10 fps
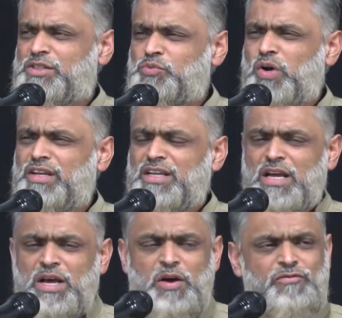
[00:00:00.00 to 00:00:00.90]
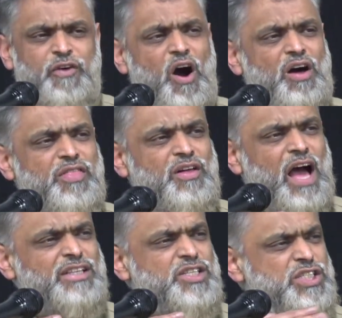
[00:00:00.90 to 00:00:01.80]
when father
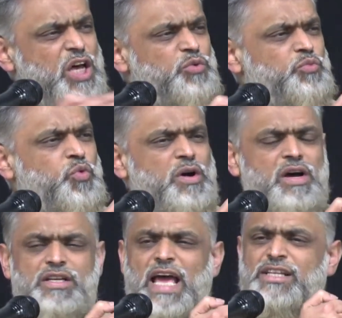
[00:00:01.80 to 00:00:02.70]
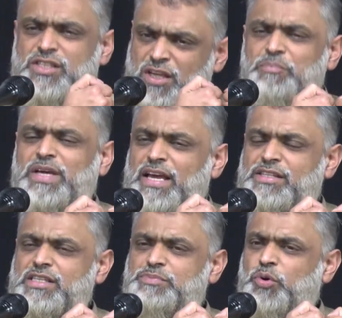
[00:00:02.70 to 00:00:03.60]
and son were in some
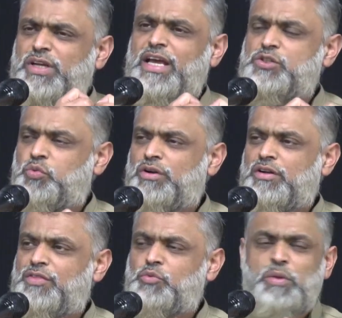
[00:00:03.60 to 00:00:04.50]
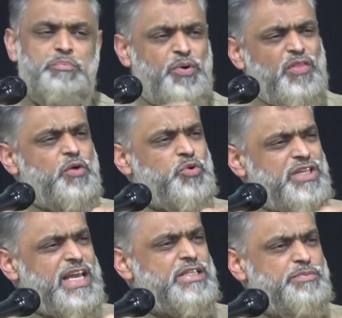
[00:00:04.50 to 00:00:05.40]
cases put against one another, when brother was
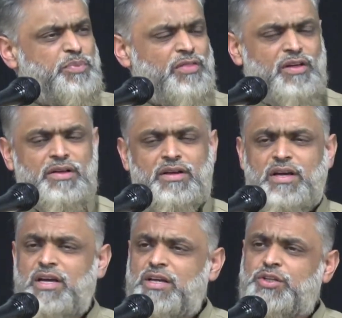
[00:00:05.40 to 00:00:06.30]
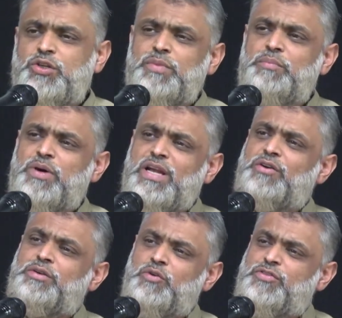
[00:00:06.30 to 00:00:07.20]
against brother. Do you remember? Now,
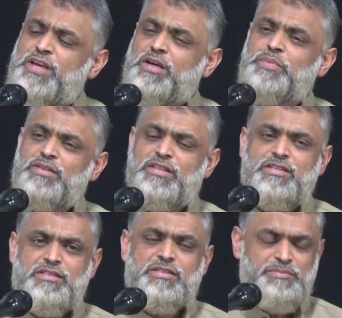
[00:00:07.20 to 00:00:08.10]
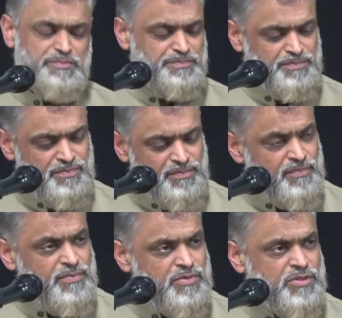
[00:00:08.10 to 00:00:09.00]
you know, think about this.
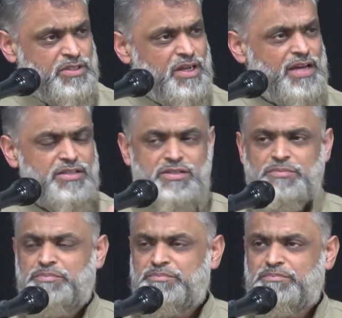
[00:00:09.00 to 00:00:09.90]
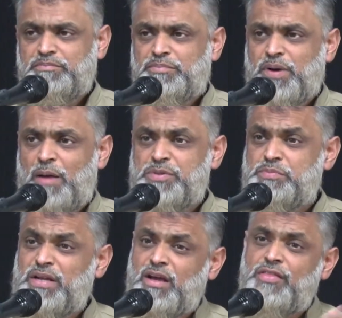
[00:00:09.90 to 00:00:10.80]
Tonight, perhaps
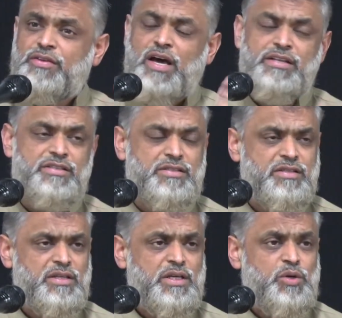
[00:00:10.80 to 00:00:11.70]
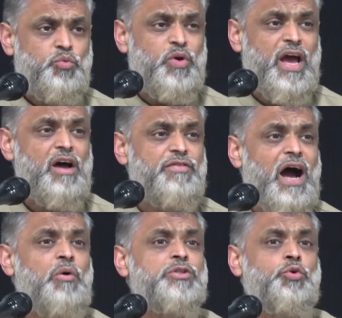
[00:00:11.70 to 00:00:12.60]
many other nights, we have
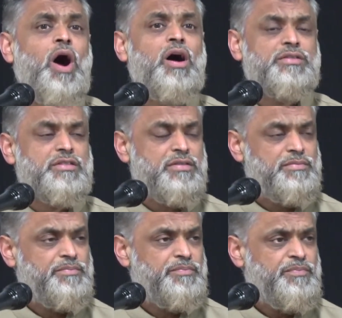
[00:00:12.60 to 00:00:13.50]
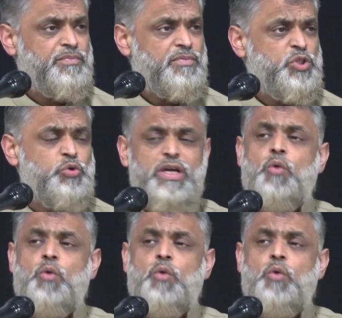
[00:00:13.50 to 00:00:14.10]
our du'at doing a